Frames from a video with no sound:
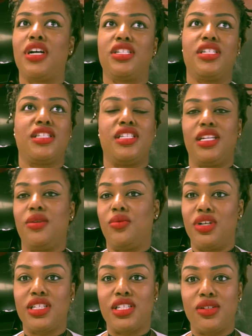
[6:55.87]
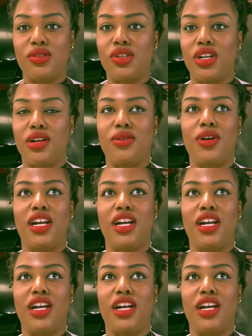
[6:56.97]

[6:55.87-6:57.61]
I just didn't want to, you know.